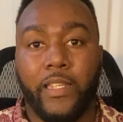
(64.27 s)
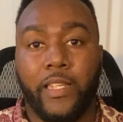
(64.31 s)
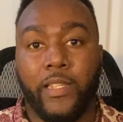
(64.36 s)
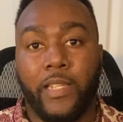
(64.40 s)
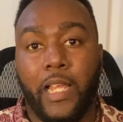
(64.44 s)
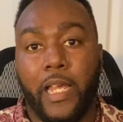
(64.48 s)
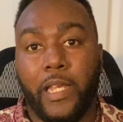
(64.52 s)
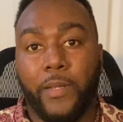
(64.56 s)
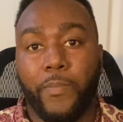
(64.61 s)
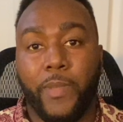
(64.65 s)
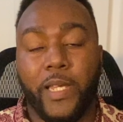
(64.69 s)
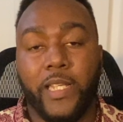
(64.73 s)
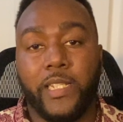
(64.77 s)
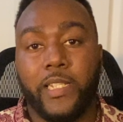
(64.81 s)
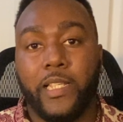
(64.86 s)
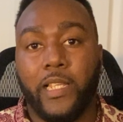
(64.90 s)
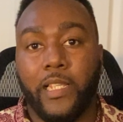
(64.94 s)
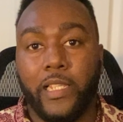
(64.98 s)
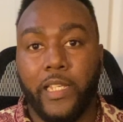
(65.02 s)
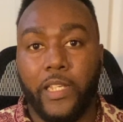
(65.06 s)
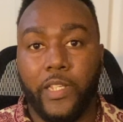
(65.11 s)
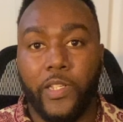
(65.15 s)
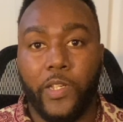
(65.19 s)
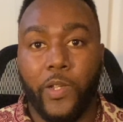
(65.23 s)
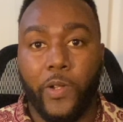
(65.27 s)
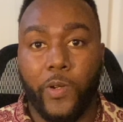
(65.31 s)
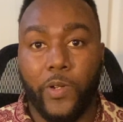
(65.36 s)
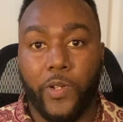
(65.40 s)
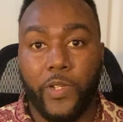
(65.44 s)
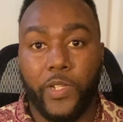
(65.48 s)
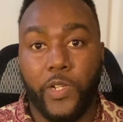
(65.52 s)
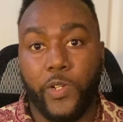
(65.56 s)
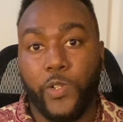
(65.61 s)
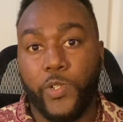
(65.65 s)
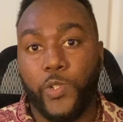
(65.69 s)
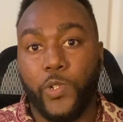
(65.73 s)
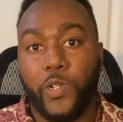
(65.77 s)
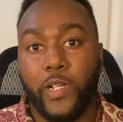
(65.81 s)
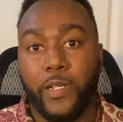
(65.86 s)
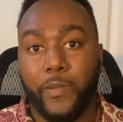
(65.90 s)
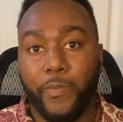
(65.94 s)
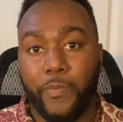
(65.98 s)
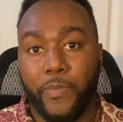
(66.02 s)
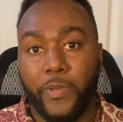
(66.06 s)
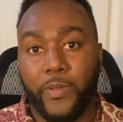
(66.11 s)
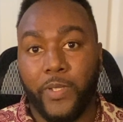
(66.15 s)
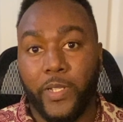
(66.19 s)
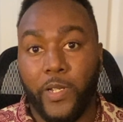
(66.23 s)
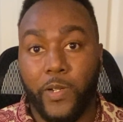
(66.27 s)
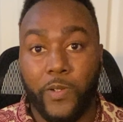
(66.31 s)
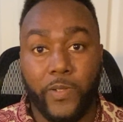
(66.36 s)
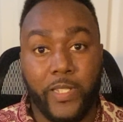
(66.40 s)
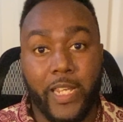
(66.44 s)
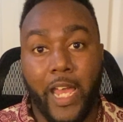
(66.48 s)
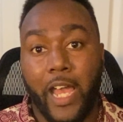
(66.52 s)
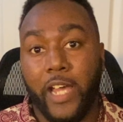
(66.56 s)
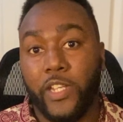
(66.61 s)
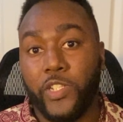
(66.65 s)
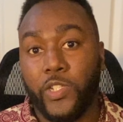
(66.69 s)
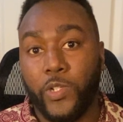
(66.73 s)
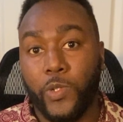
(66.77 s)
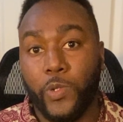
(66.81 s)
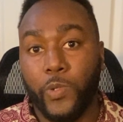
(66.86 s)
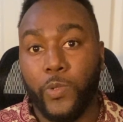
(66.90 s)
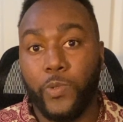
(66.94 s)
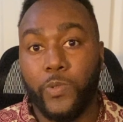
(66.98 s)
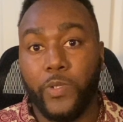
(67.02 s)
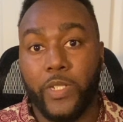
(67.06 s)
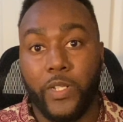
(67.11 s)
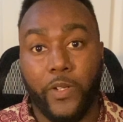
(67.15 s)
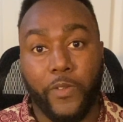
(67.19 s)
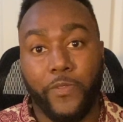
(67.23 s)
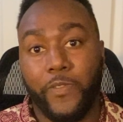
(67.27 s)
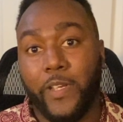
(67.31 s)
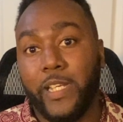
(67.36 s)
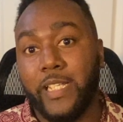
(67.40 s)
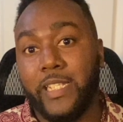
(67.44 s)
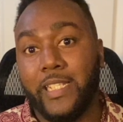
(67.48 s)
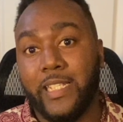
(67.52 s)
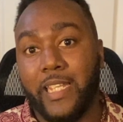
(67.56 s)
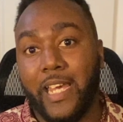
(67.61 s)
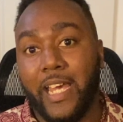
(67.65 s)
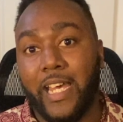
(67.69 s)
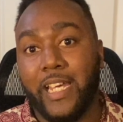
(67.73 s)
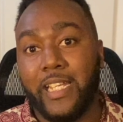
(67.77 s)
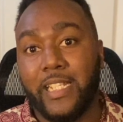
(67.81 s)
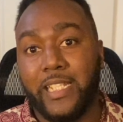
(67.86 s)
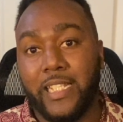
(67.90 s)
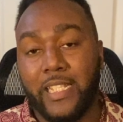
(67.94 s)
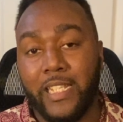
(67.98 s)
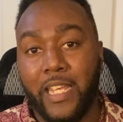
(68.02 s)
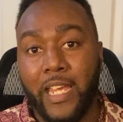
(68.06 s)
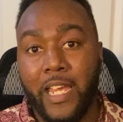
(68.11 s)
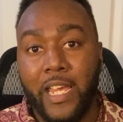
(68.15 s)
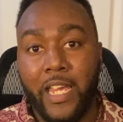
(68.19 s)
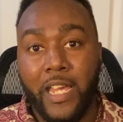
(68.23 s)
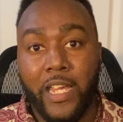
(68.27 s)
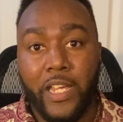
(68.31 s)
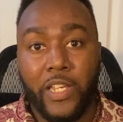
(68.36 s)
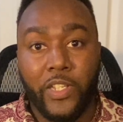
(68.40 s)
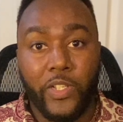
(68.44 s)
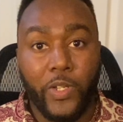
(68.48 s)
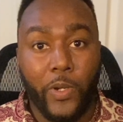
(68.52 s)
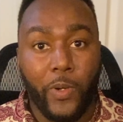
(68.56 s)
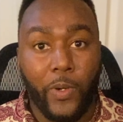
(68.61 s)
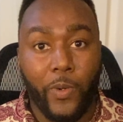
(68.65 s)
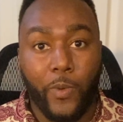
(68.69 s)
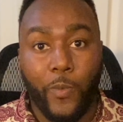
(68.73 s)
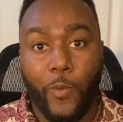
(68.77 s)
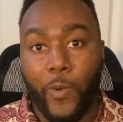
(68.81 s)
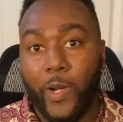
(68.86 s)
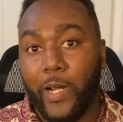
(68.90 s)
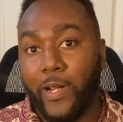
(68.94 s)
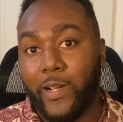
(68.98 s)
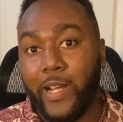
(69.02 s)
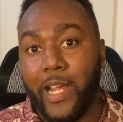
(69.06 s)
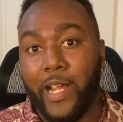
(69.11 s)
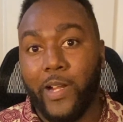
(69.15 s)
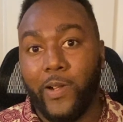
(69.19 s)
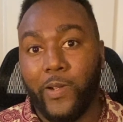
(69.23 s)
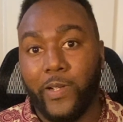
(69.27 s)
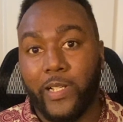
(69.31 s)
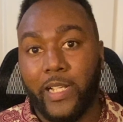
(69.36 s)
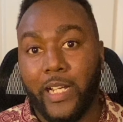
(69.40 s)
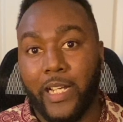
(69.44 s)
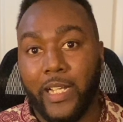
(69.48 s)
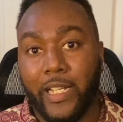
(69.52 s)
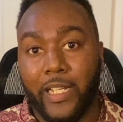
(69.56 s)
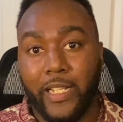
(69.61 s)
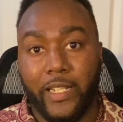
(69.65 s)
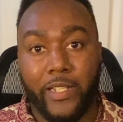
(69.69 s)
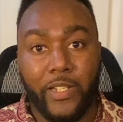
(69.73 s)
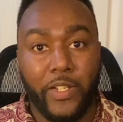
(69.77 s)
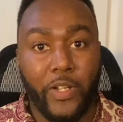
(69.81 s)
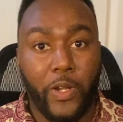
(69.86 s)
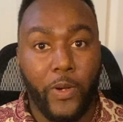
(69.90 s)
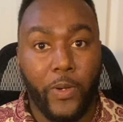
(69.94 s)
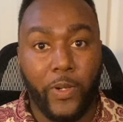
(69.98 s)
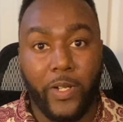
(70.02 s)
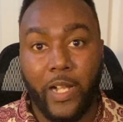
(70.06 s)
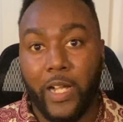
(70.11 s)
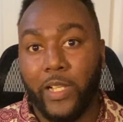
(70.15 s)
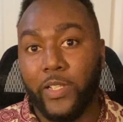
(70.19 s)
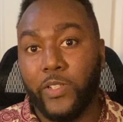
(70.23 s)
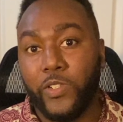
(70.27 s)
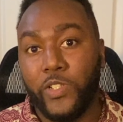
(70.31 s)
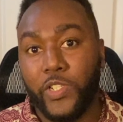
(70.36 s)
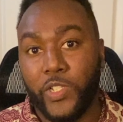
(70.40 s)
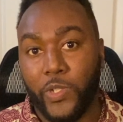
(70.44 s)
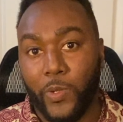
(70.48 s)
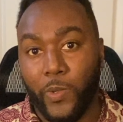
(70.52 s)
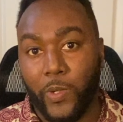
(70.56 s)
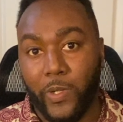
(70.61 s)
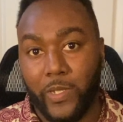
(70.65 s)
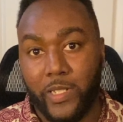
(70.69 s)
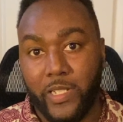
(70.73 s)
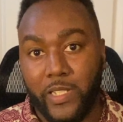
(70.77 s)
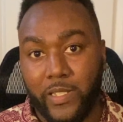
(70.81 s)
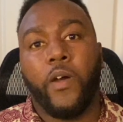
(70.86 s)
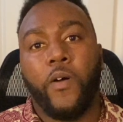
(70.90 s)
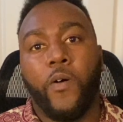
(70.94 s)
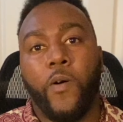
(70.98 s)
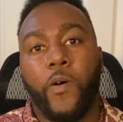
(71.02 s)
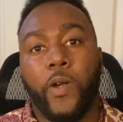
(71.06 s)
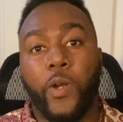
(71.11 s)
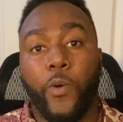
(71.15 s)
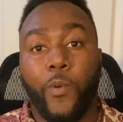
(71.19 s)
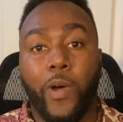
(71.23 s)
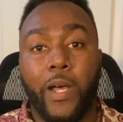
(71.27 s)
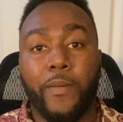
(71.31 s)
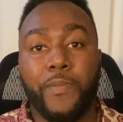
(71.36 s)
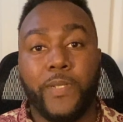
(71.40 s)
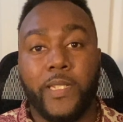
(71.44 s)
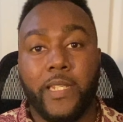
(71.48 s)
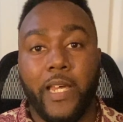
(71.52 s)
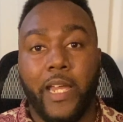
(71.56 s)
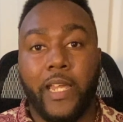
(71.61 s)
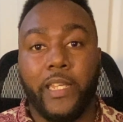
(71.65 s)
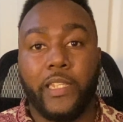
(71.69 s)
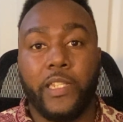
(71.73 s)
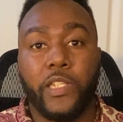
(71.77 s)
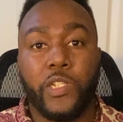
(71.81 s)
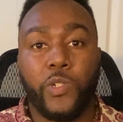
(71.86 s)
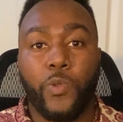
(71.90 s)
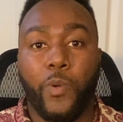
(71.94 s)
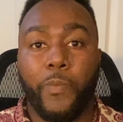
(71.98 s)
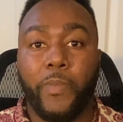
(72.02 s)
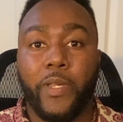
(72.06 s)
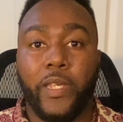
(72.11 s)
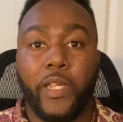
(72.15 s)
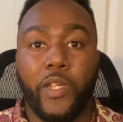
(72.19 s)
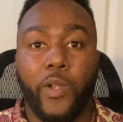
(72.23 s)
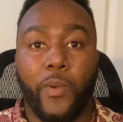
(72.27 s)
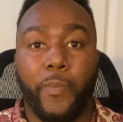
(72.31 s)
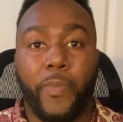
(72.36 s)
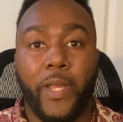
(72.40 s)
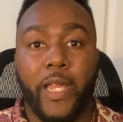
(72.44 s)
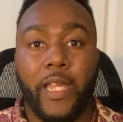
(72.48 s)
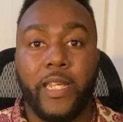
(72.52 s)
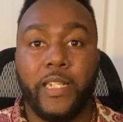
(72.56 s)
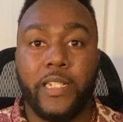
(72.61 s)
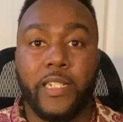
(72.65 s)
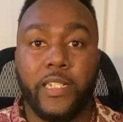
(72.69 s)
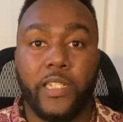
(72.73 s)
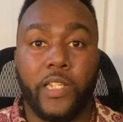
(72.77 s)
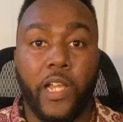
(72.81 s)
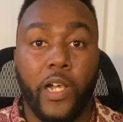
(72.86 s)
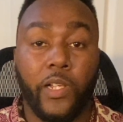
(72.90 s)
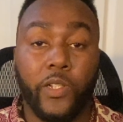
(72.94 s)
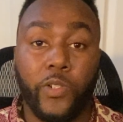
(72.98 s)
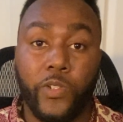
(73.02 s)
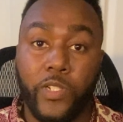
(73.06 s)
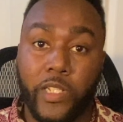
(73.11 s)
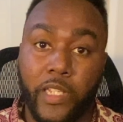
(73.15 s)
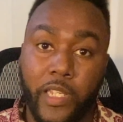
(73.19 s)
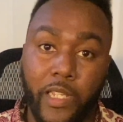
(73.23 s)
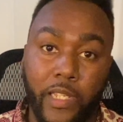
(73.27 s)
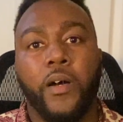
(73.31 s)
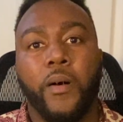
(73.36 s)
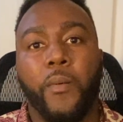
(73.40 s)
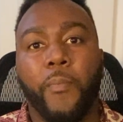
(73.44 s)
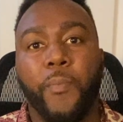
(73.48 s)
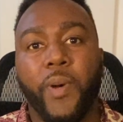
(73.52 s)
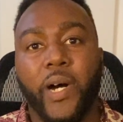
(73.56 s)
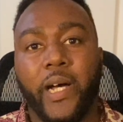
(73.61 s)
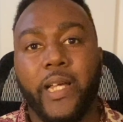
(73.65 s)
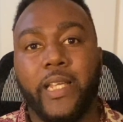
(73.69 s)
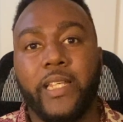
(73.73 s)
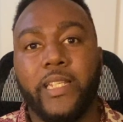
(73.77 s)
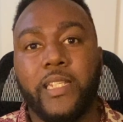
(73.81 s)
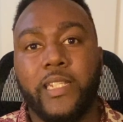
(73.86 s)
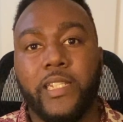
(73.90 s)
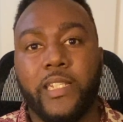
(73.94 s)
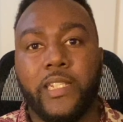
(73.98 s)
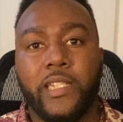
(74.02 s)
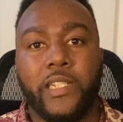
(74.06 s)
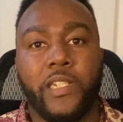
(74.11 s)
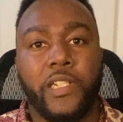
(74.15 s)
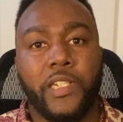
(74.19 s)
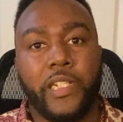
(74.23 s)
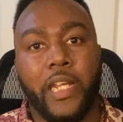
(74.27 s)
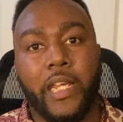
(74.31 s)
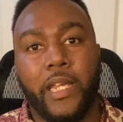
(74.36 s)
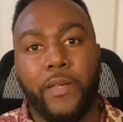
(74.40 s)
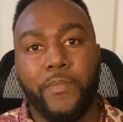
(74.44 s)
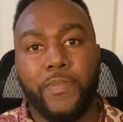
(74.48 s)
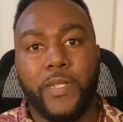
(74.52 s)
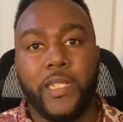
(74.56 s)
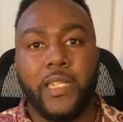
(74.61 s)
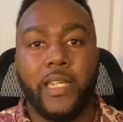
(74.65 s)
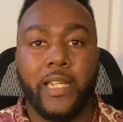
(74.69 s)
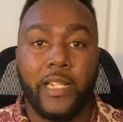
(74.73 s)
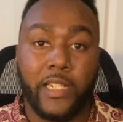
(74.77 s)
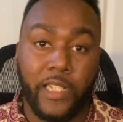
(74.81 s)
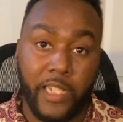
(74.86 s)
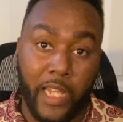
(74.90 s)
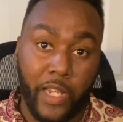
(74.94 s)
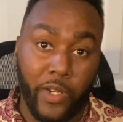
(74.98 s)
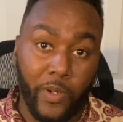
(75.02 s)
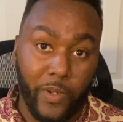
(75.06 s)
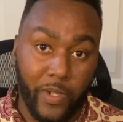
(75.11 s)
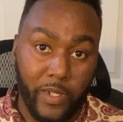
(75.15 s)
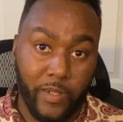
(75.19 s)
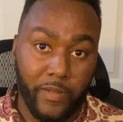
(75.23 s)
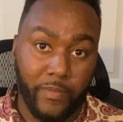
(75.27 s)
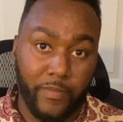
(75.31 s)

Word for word: like basically your, your drip, your tattoos, your face tats, your weird haircut, your colored shorts. On a website, this would be your page's color scheme, buttons, shapes, etc.